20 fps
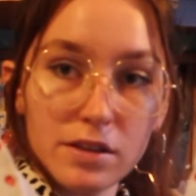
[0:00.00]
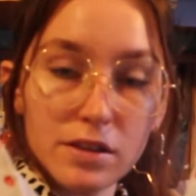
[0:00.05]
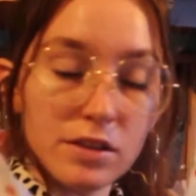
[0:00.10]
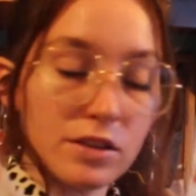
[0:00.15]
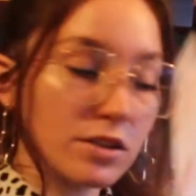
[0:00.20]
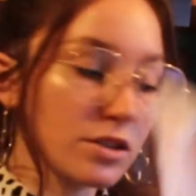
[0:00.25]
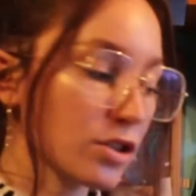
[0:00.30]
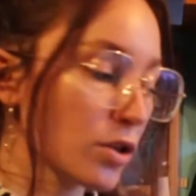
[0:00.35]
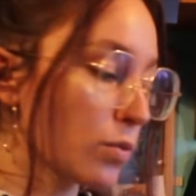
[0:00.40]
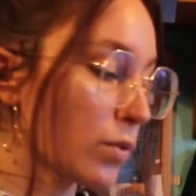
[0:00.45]

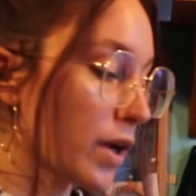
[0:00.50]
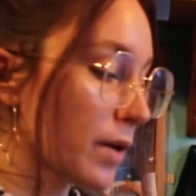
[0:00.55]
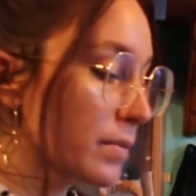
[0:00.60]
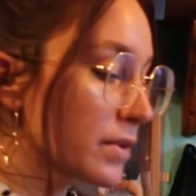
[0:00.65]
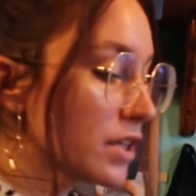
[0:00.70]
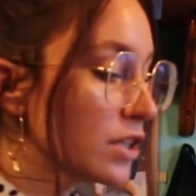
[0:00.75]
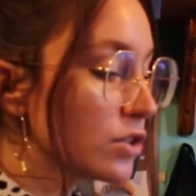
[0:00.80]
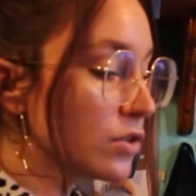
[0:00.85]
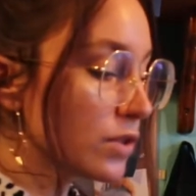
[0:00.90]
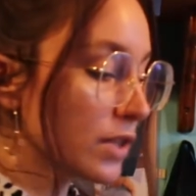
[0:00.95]
So what I'm
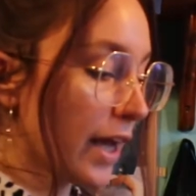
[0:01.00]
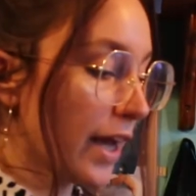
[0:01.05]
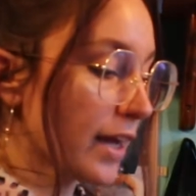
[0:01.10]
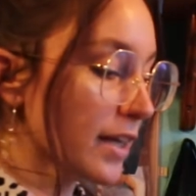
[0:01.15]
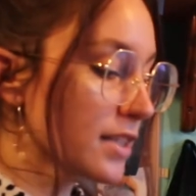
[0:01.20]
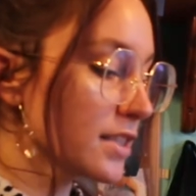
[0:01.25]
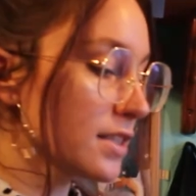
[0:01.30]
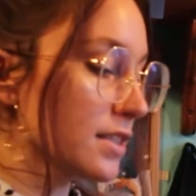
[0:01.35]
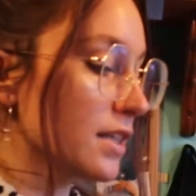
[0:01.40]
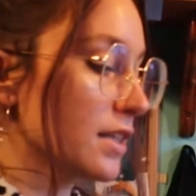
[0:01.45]
going to do
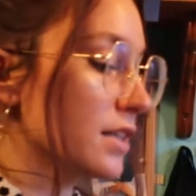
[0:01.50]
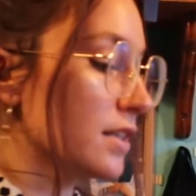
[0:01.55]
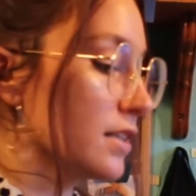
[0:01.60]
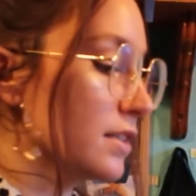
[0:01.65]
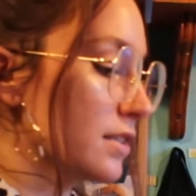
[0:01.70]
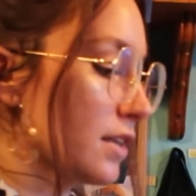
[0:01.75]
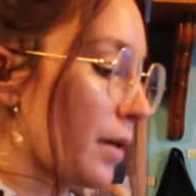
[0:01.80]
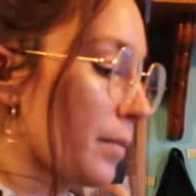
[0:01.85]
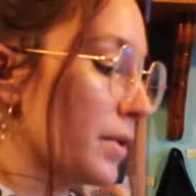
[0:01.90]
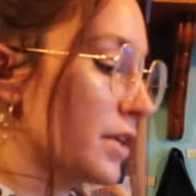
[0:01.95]
next
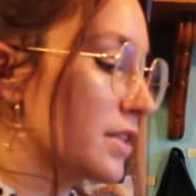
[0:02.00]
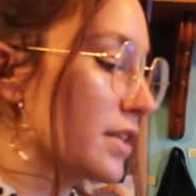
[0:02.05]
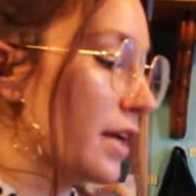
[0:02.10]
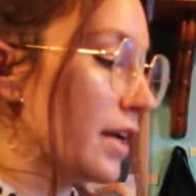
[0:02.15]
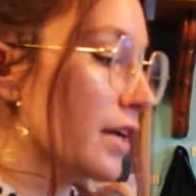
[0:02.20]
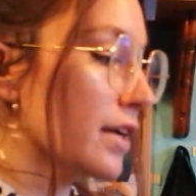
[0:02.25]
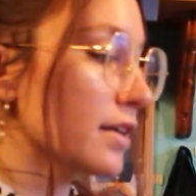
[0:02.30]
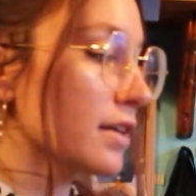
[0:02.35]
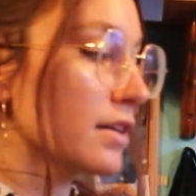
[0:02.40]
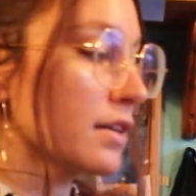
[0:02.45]
is I'm going to
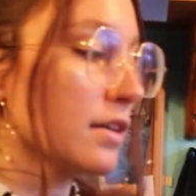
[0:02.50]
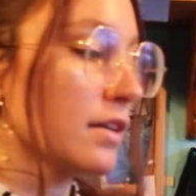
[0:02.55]
take